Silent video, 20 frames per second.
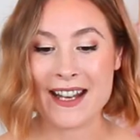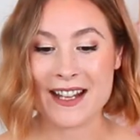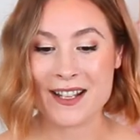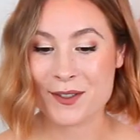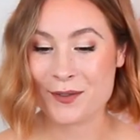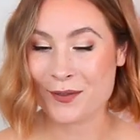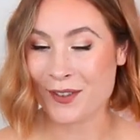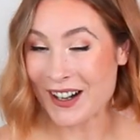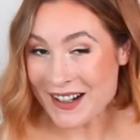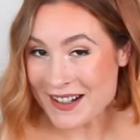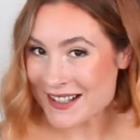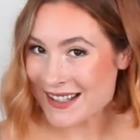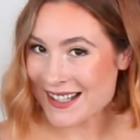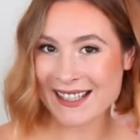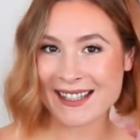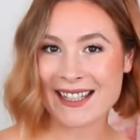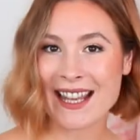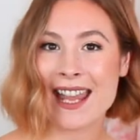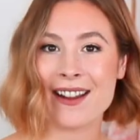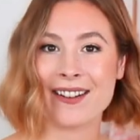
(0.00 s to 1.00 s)
then as far as
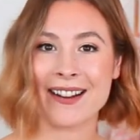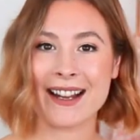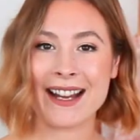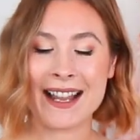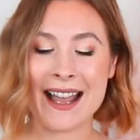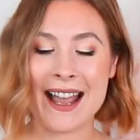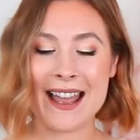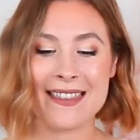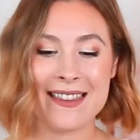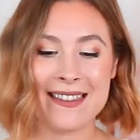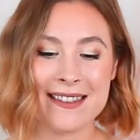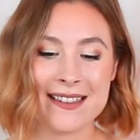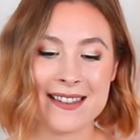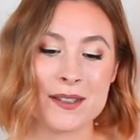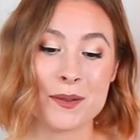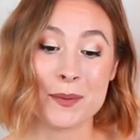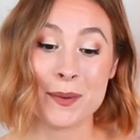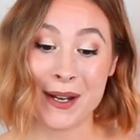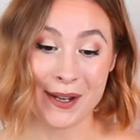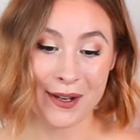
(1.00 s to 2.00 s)
the layering, I think
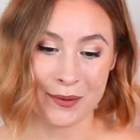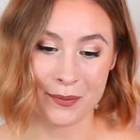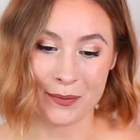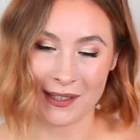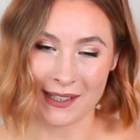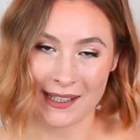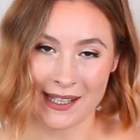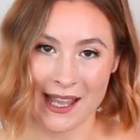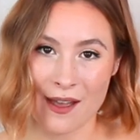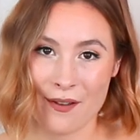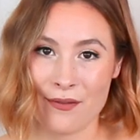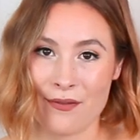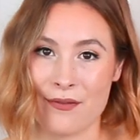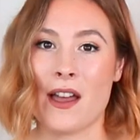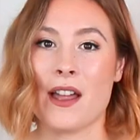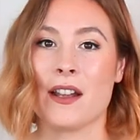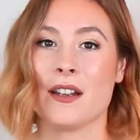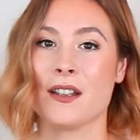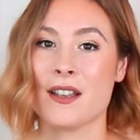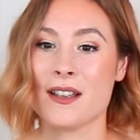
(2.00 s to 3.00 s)
this is where you can really have
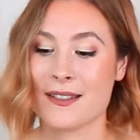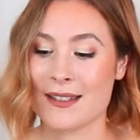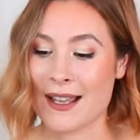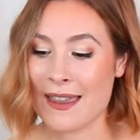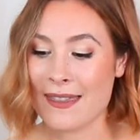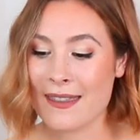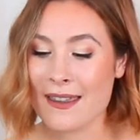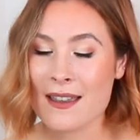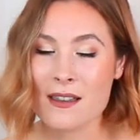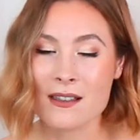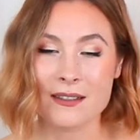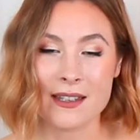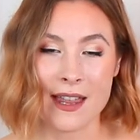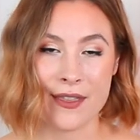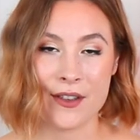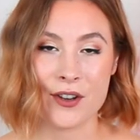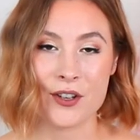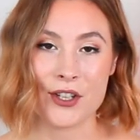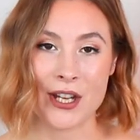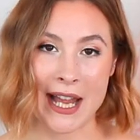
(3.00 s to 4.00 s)
fun because I think a
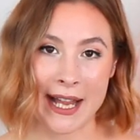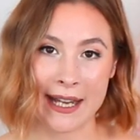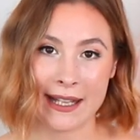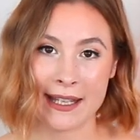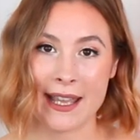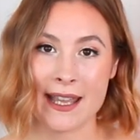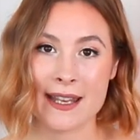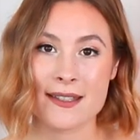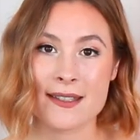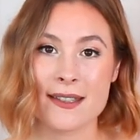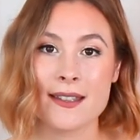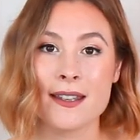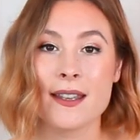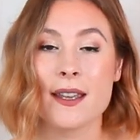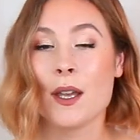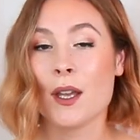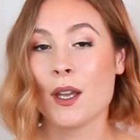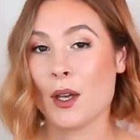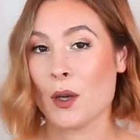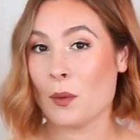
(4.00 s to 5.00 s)
leather jacket
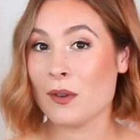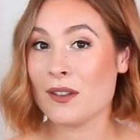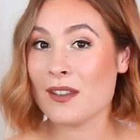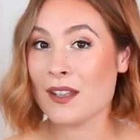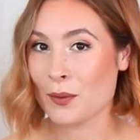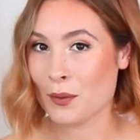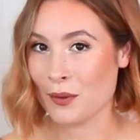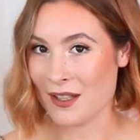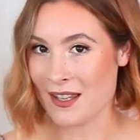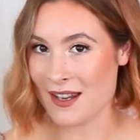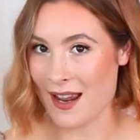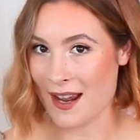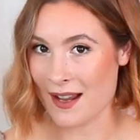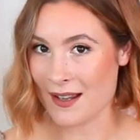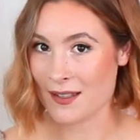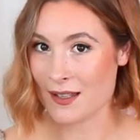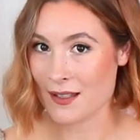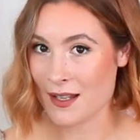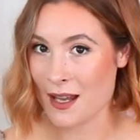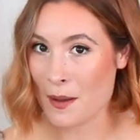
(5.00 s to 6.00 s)
would look really
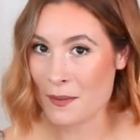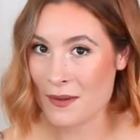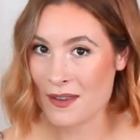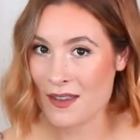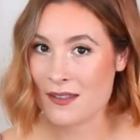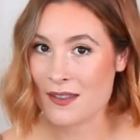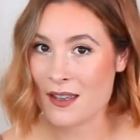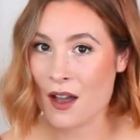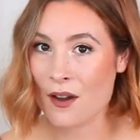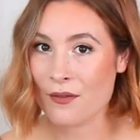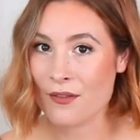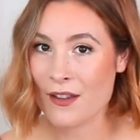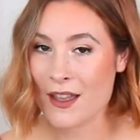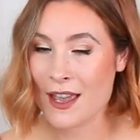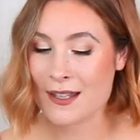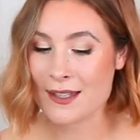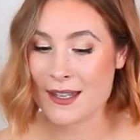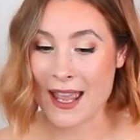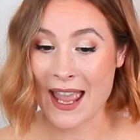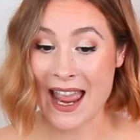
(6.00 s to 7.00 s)
nice on top of this
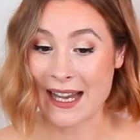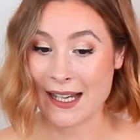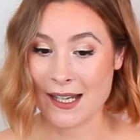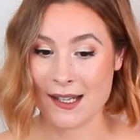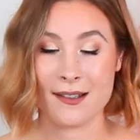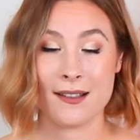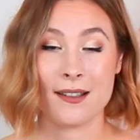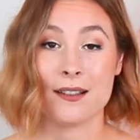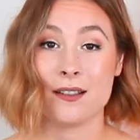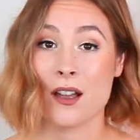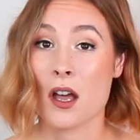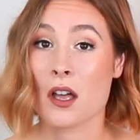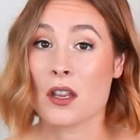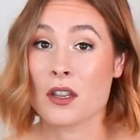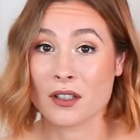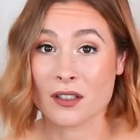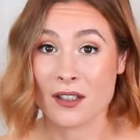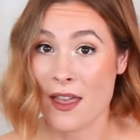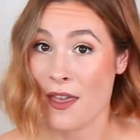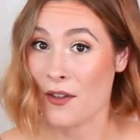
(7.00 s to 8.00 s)
outfit, any
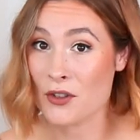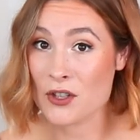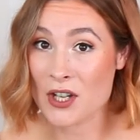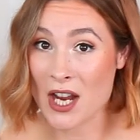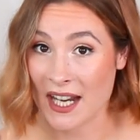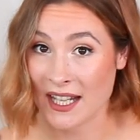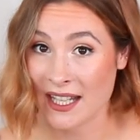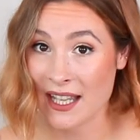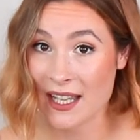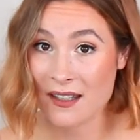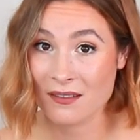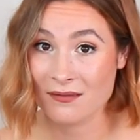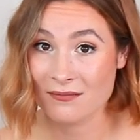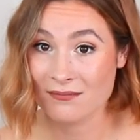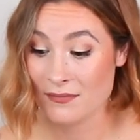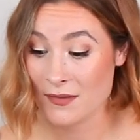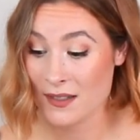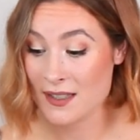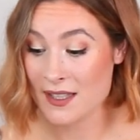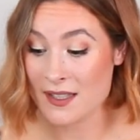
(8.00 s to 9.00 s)
color leather jacket.
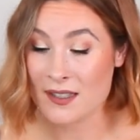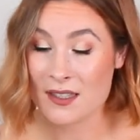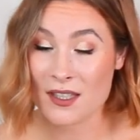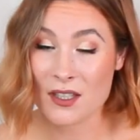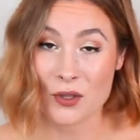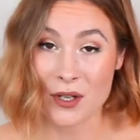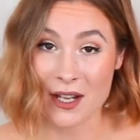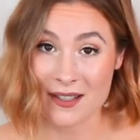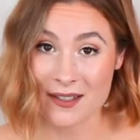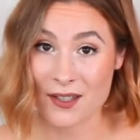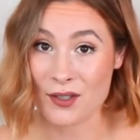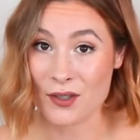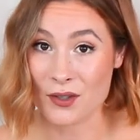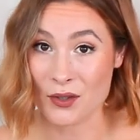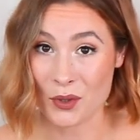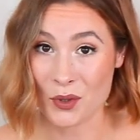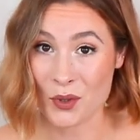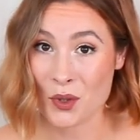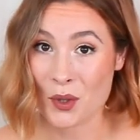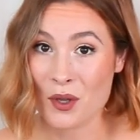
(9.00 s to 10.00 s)
Since the dress is
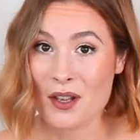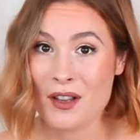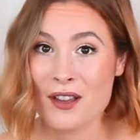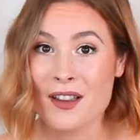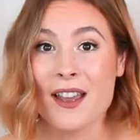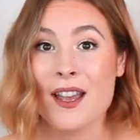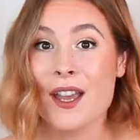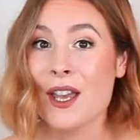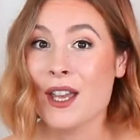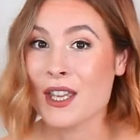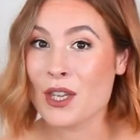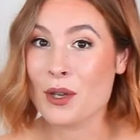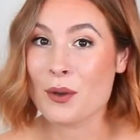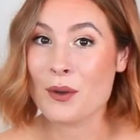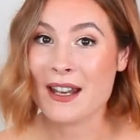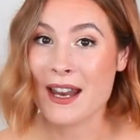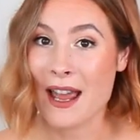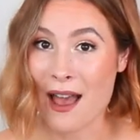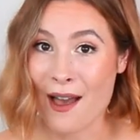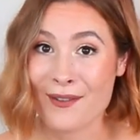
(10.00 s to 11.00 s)
neutral, you
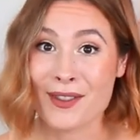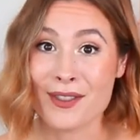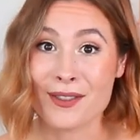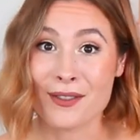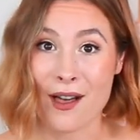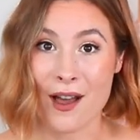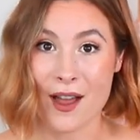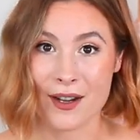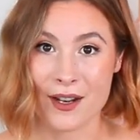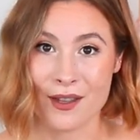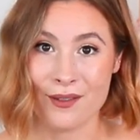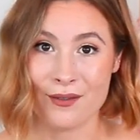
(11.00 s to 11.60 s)
can have a lot